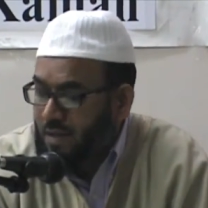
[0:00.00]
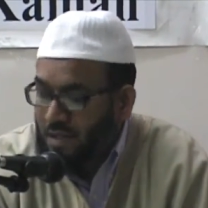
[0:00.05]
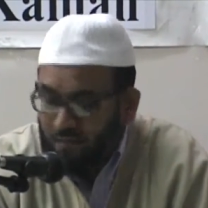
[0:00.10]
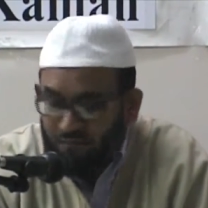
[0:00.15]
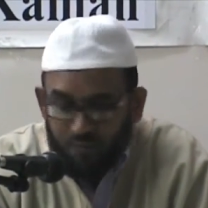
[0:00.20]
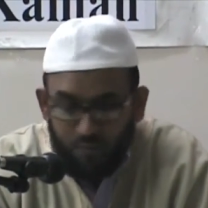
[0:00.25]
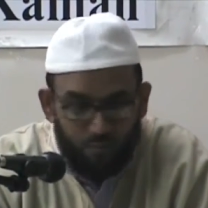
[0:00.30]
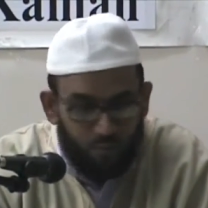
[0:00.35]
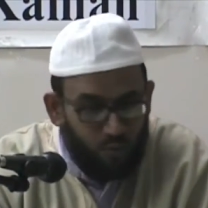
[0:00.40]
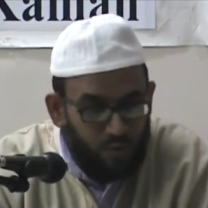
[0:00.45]

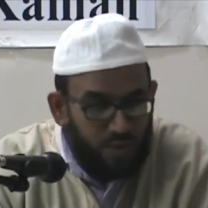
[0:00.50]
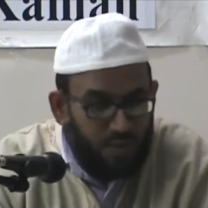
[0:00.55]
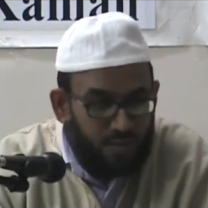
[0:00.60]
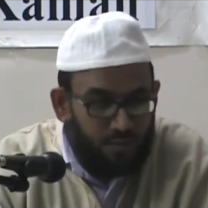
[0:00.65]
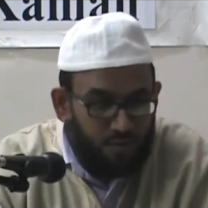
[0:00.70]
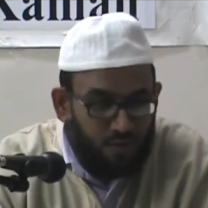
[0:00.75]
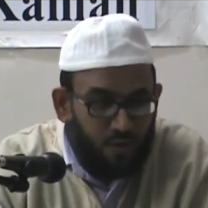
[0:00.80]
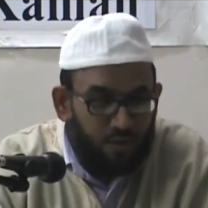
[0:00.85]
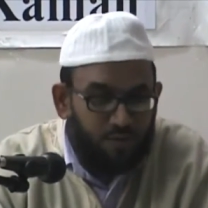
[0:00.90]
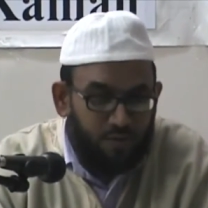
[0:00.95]
Every book
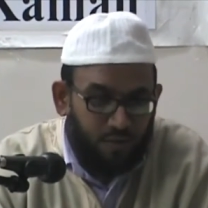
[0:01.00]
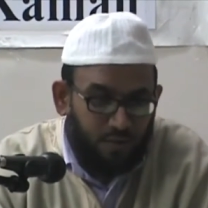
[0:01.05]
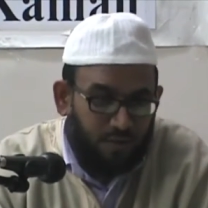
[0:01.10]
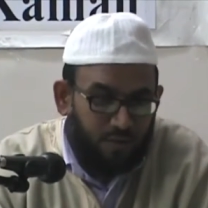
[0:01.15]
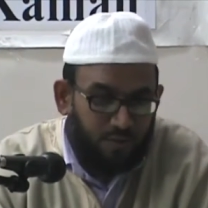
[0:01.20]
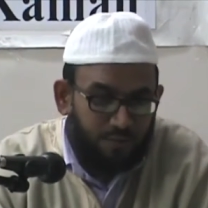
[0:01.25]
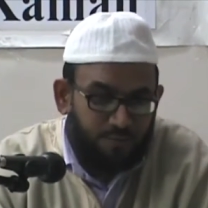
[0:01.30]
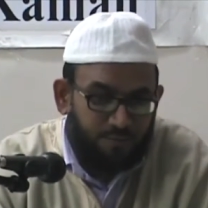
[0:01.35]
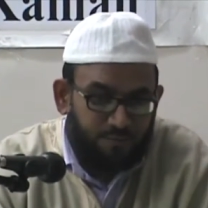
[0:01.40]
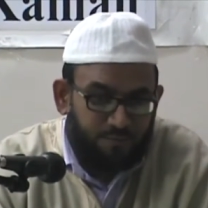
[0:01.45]
has an
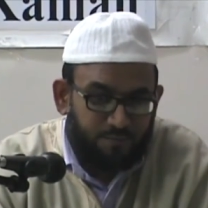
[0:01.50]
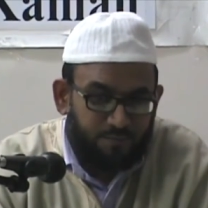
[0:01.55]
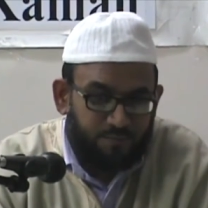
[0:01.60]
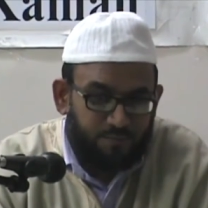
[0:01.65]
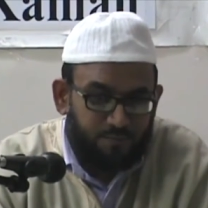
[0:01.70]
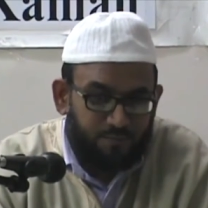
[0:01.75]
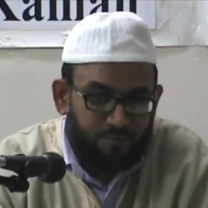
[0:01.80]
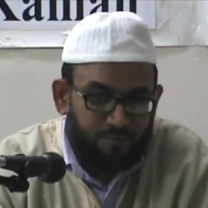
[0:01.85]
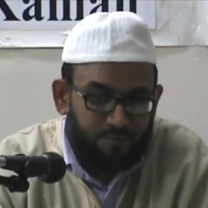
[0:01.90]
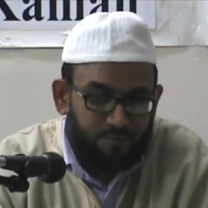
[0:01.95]
author.
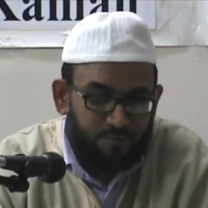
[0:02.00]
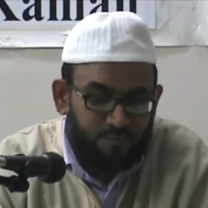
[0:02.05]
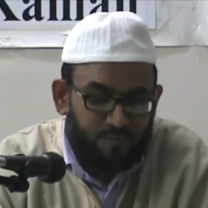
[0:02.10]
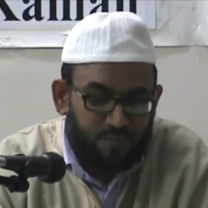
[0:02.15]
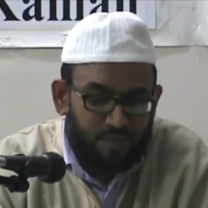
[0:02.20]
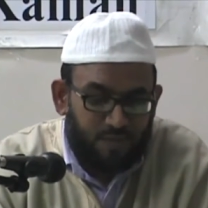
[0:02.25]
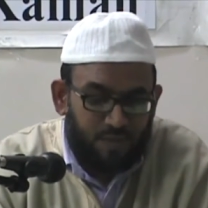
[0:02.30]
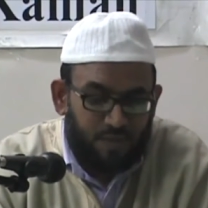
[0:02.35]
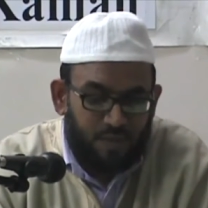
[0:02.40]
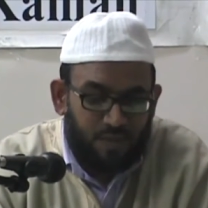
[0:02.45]

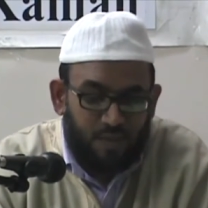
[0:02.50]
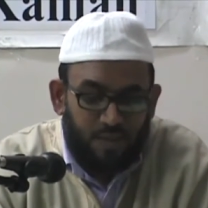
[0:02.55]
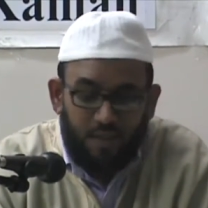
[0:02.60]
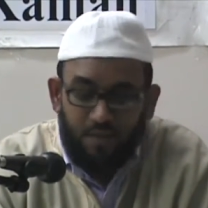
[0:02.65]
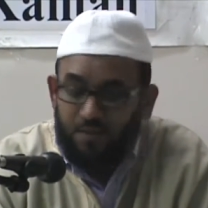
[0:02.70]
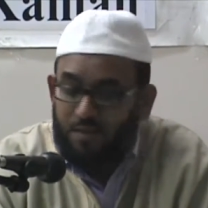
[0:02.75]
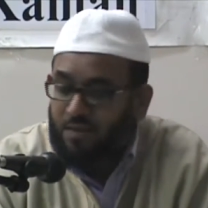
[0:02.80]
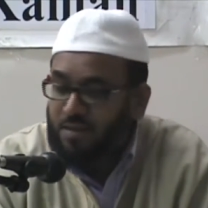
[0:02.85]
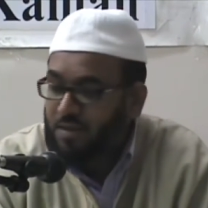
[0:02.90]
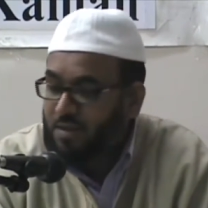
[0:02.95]

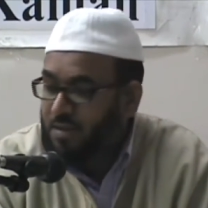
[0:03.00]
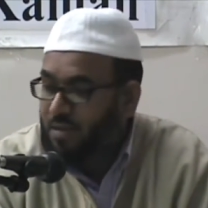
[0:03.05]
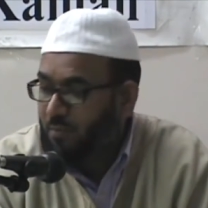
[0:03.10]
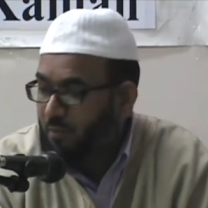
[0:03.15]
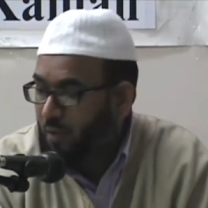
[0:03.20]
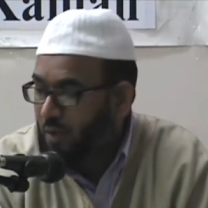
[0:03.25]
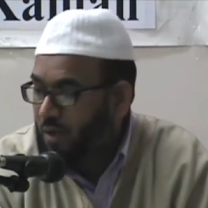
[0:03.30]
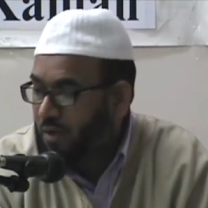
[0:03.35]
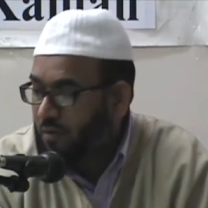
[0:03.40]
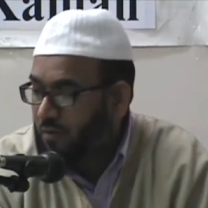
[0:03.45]
And this is the
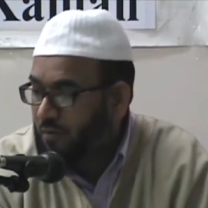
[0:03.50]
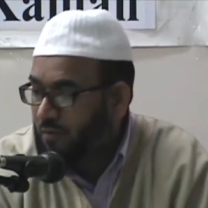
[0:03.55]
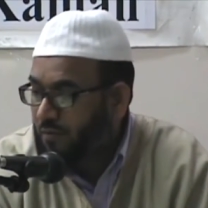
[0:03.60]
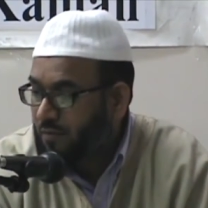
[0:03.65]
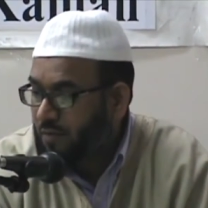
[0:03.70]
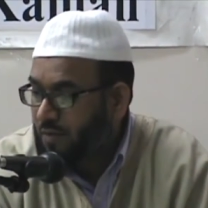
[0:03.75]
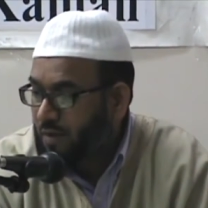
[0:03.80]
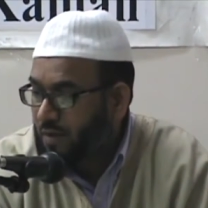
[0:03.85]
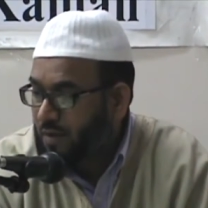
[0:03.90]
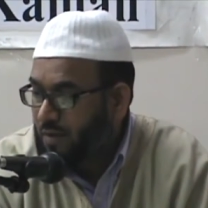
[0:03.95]

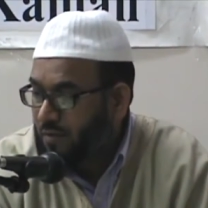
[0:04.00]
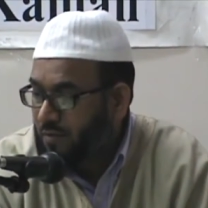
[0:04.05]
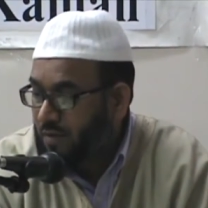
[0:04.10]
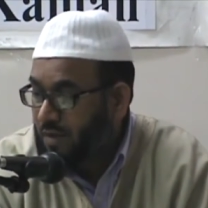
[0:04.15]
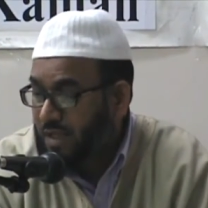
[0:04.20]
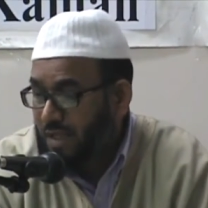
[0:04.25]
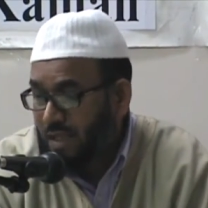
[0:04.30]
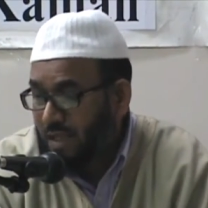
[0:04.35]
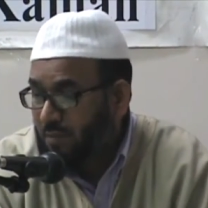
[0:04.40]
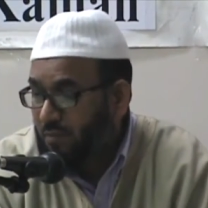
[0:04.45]
book,
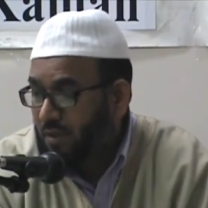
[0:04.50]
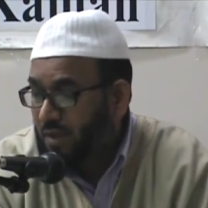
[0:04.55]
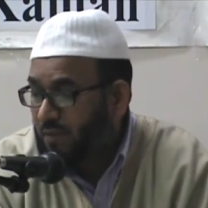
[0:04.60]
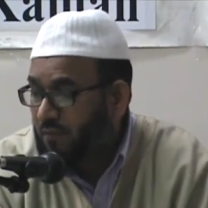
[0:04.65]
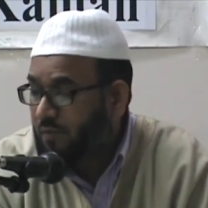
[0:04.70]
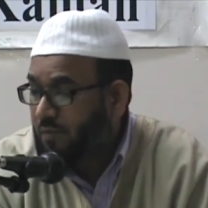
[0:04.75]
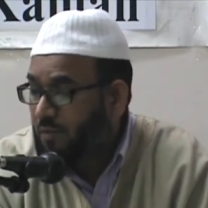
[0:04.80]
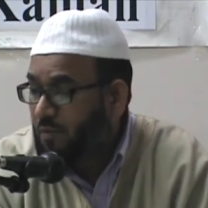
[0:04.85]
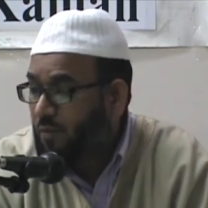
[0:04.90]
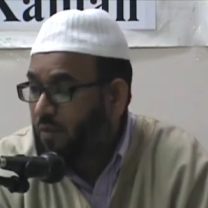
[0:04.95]
the
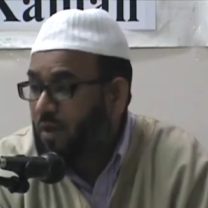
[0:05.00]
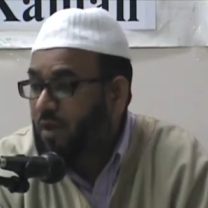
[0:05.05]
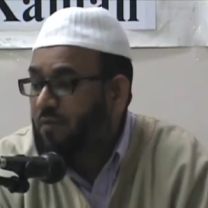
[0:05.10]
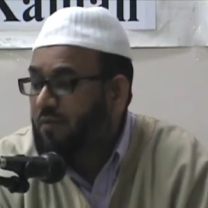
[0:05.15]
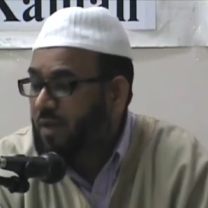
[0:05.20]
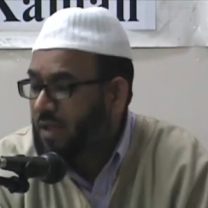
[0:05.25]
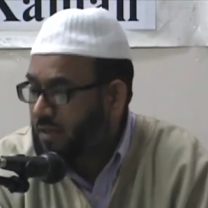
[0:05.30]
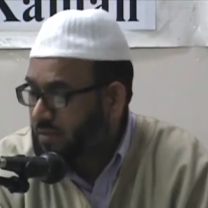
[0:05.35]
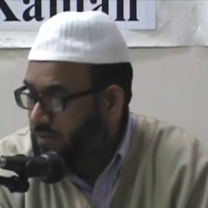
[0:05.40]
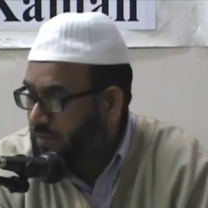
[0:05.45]
Kalamullah from the word
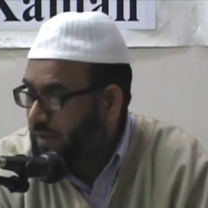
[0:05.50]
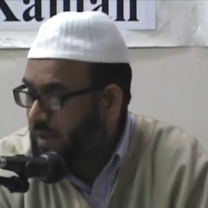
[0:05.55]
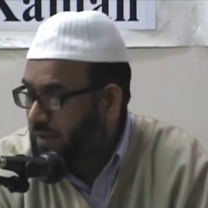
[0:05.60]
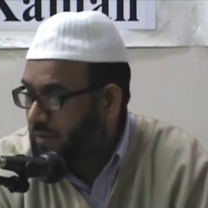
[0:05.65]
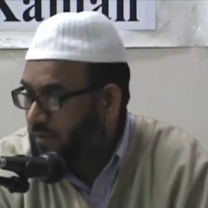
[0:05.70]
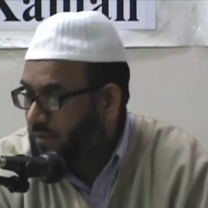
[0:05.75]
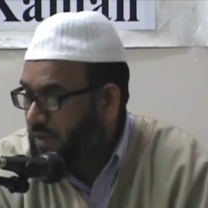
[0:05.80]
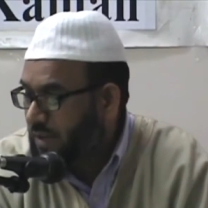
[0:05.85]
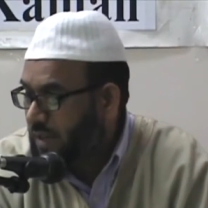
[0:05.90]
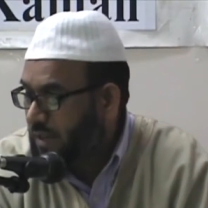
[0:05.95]
of Allah
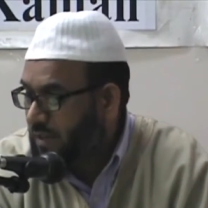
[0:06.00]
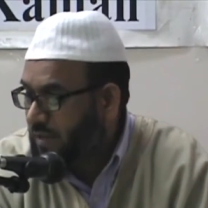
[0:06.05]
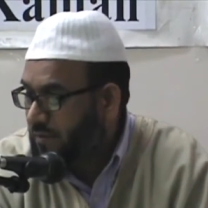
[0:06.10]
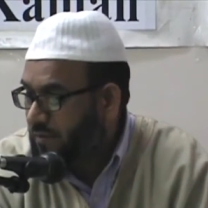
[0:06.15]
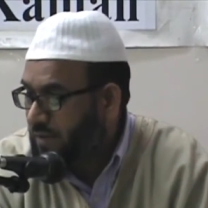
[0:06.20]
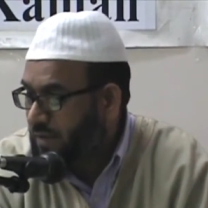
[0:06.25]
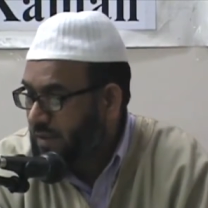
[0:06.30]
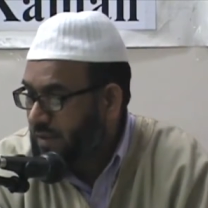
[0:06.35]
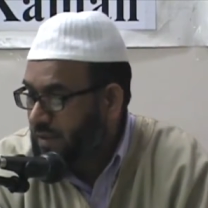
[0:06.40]
subhanahu wa ta'ala.